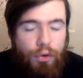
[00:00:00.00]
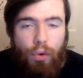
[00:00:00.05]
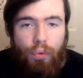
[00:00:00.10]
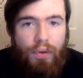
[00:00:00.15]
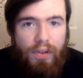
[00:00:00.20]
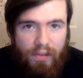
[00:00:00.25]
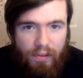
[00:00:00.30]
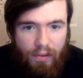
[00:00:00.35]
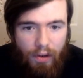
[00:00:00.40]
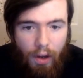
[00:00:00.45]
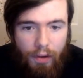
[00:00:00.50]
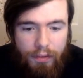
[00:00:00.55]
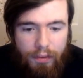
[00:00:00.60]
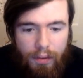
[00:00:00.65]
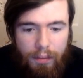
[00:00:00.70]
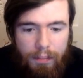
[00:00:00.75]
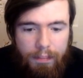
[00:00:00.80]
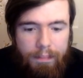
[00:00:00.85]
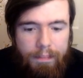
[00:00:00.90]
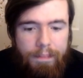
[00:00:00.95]
reason not
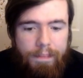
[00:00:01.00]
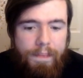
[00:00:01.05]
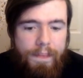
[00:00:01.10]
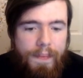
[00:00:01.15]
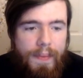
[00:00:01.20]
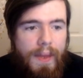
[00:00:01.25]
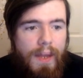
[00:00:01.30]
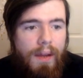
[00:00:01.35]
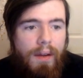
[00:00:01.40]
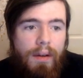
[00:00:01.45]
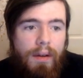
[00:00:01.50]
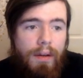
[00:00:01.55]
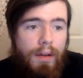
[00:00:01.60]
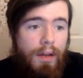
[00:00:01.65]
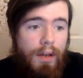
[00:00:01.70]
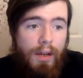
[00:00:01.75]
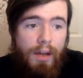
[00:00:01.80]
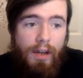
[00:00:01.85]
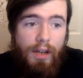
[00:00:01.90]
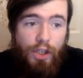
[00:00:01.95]
to.
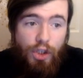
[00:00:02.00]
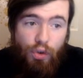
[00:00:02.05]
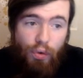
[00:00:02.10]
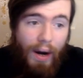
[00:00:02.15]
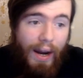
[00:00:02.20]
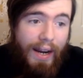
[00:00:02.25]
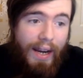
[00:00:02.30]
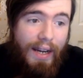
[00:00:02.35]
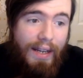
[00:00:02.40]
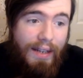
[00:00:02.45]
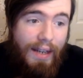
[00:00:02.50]
Dragide